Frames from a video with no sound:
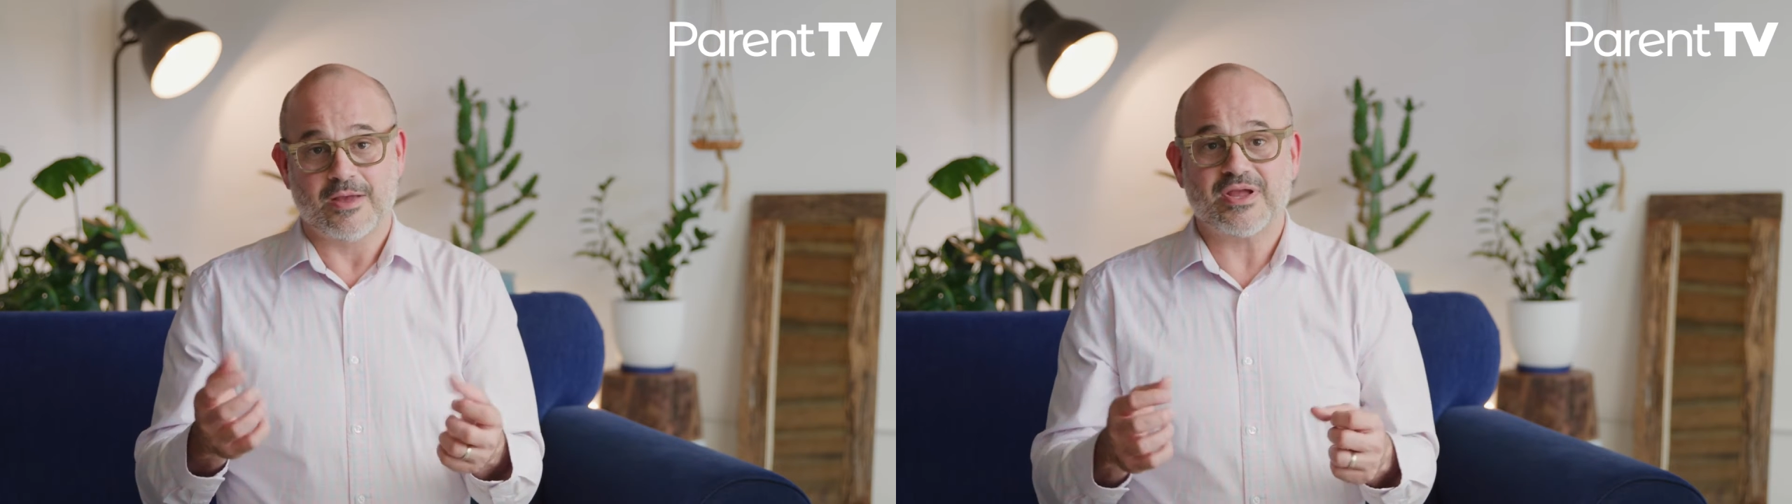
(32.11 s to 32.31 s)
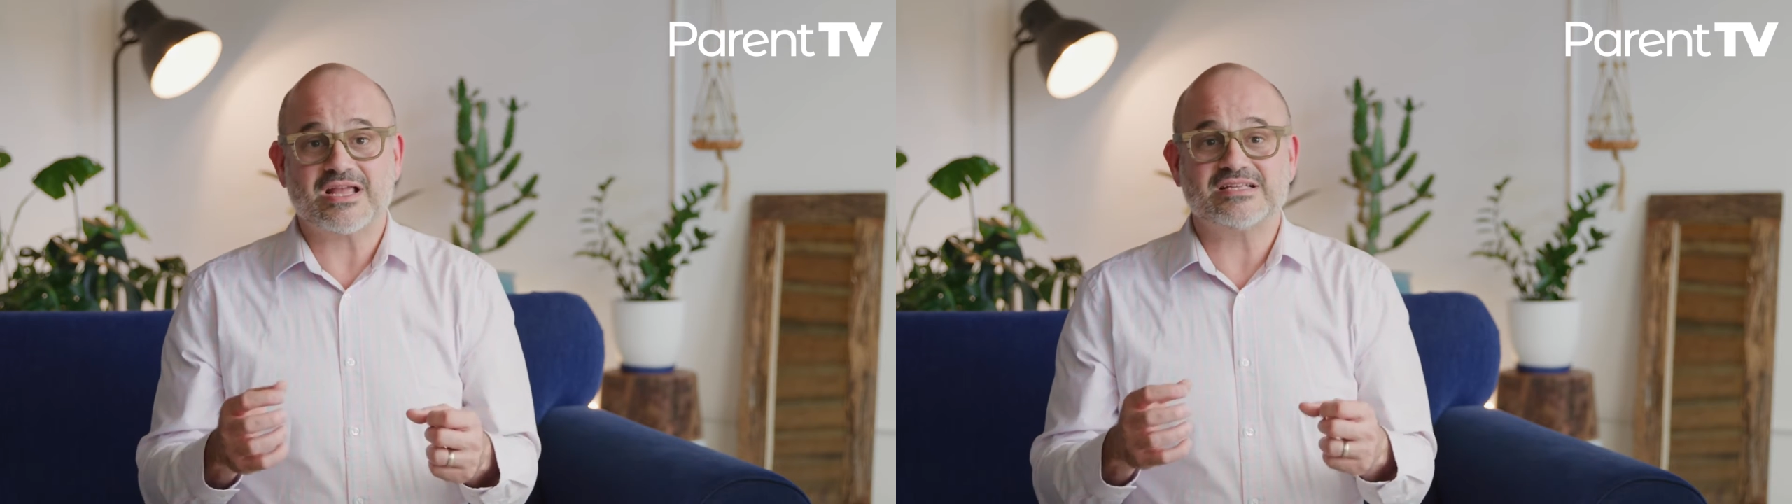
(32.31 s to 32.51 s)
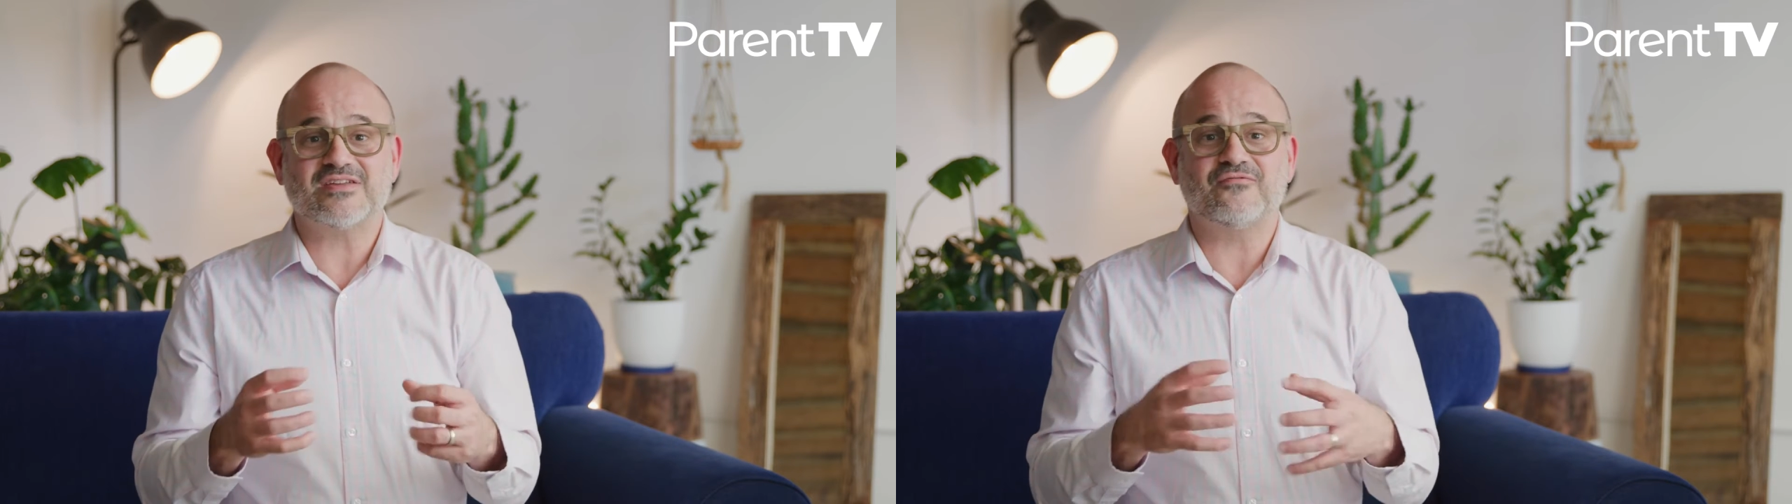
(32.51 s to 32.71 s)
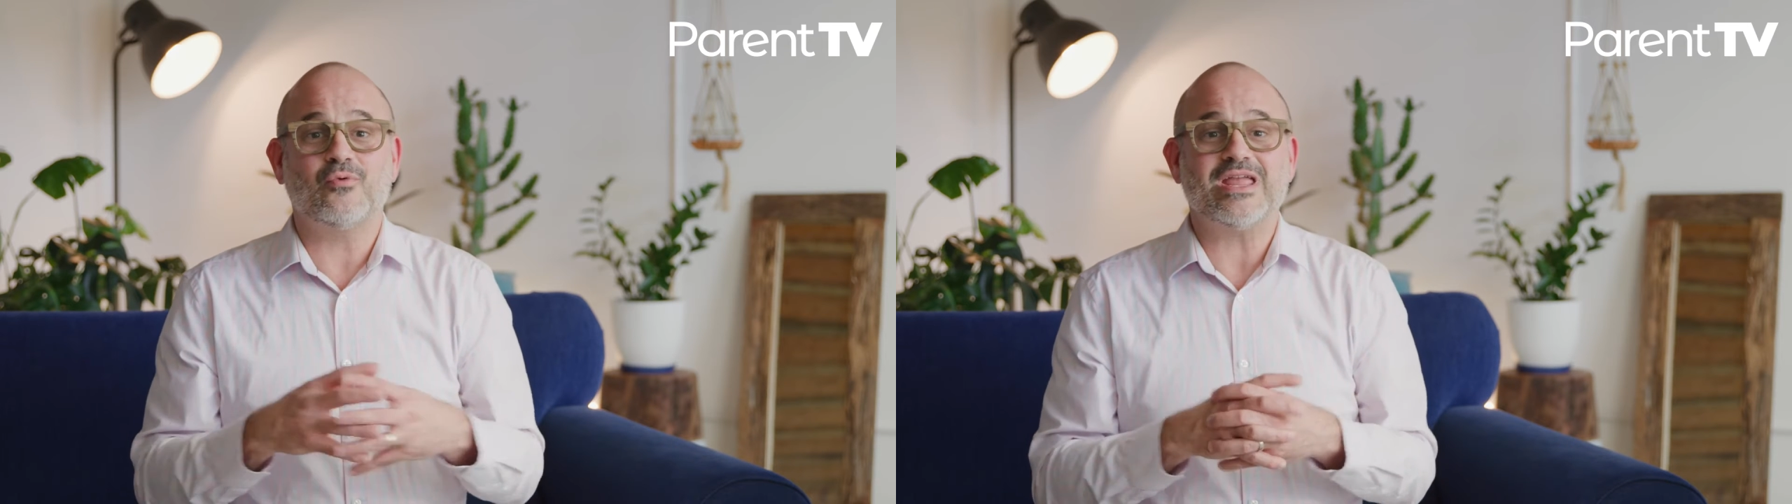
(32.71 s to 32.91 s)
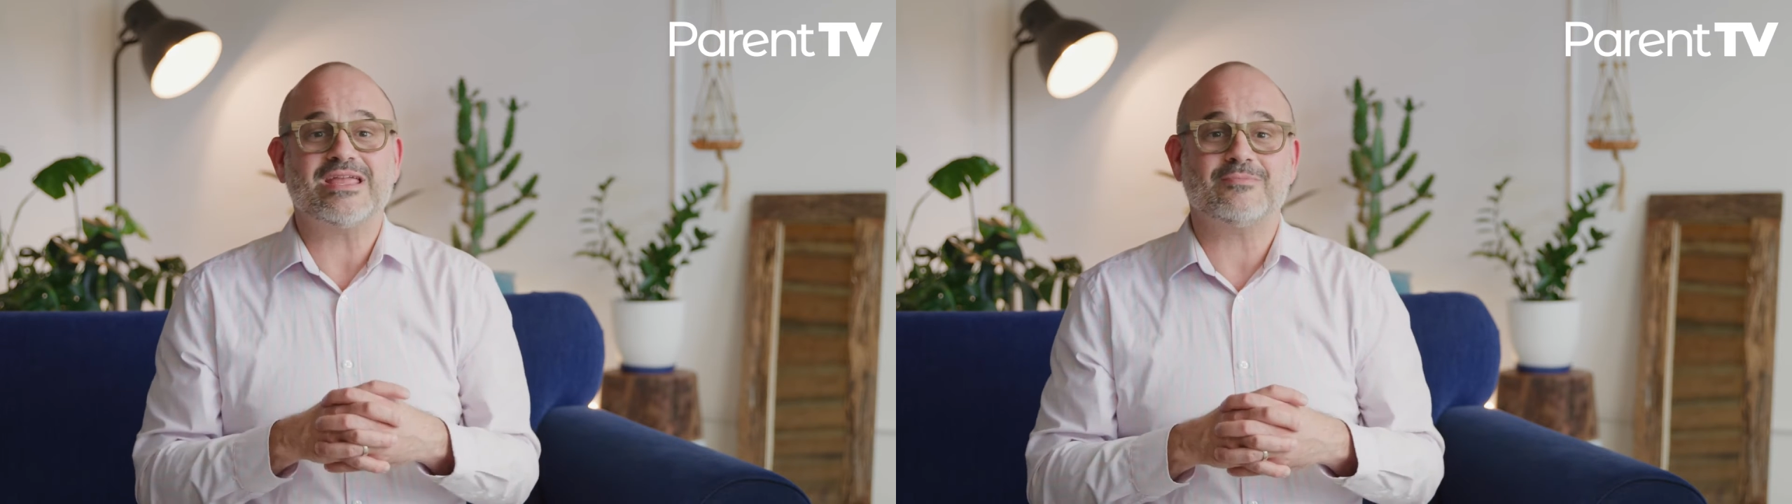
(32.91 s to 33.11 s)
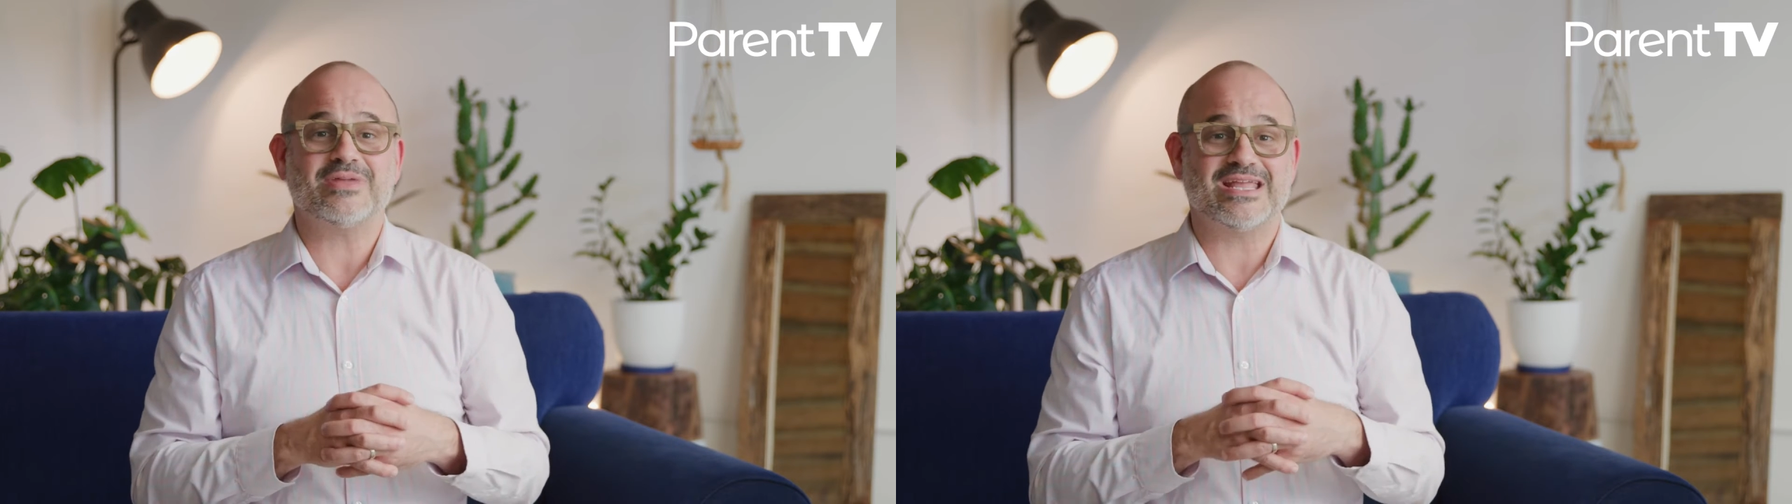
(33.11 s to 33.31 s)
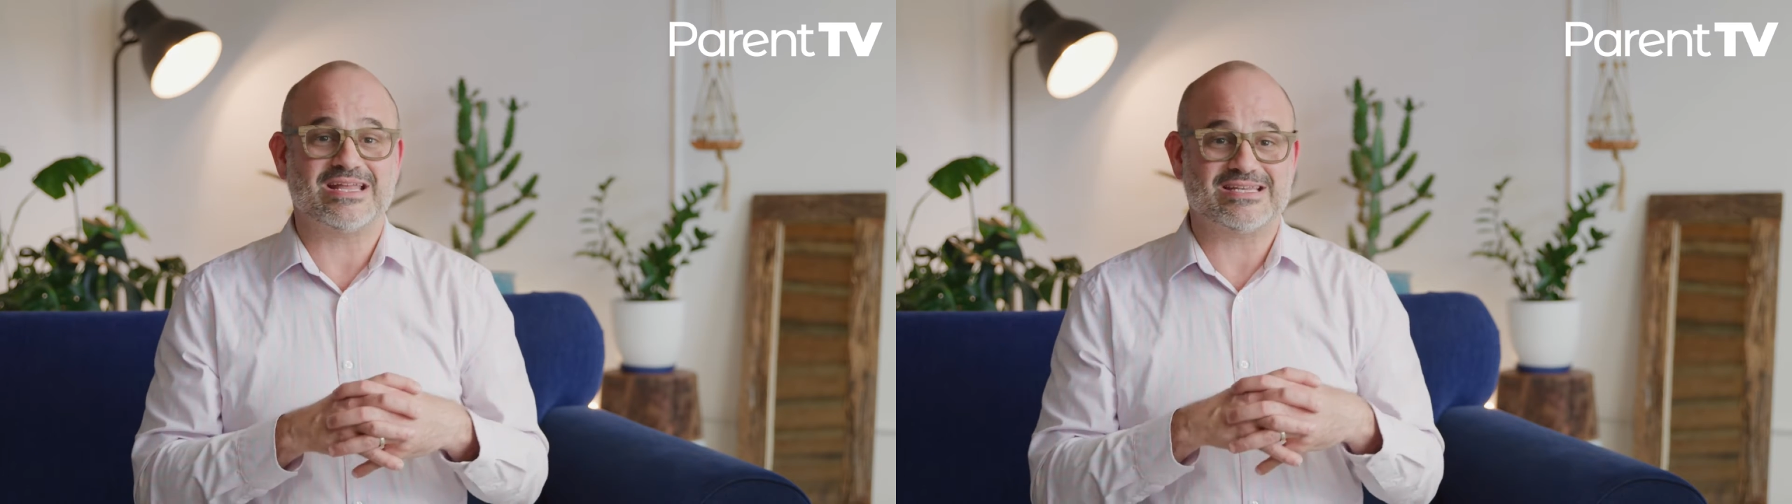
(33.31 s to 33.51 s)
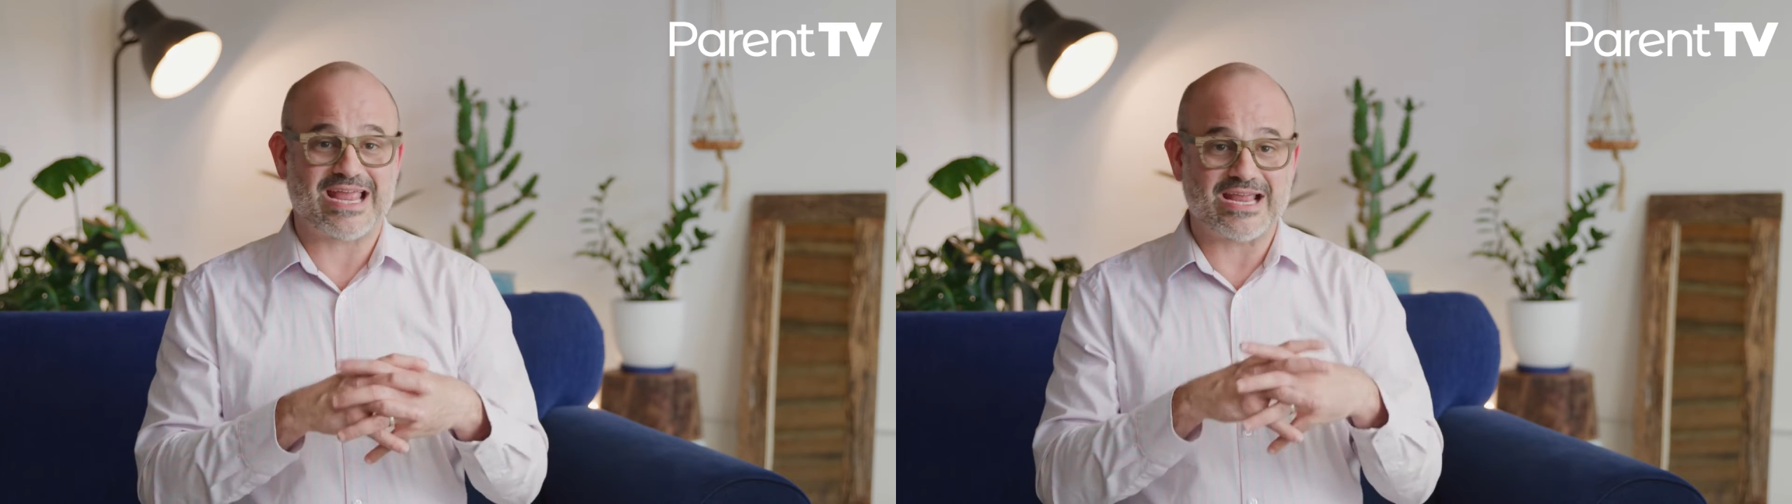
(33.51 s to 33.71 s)
Because if we can
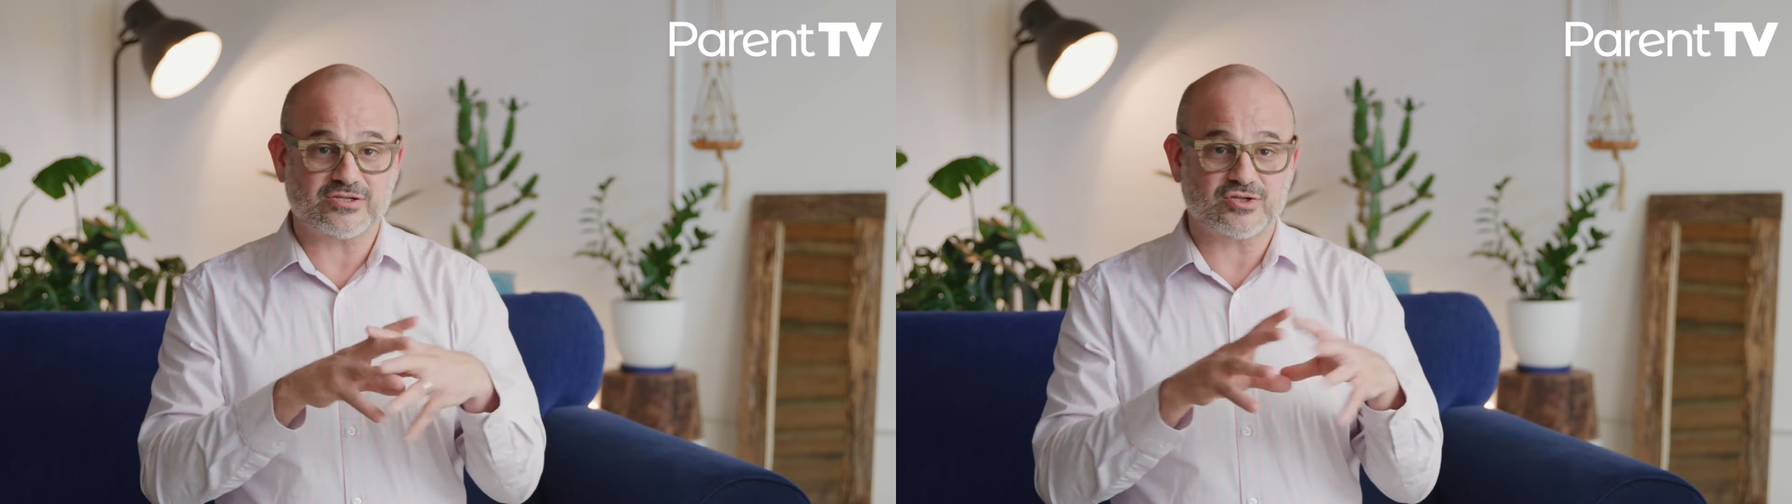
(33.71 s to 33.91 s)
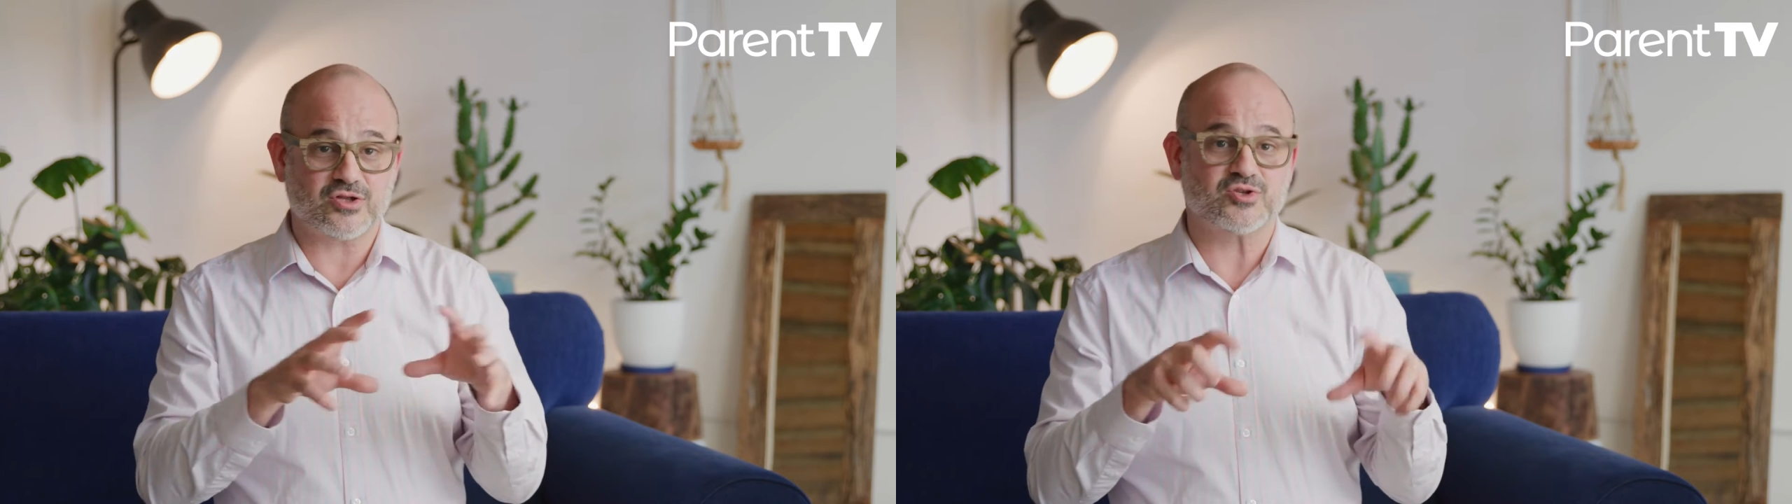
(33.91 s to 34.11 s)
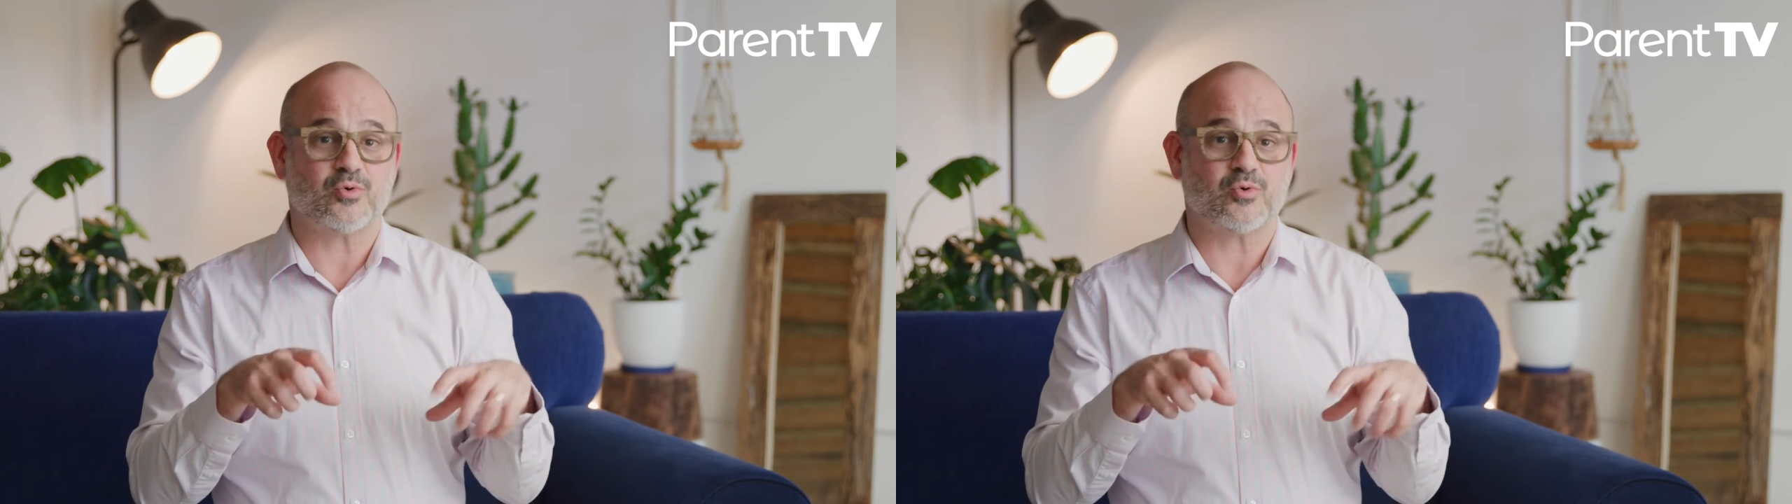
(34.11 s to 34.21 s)
begin to answer those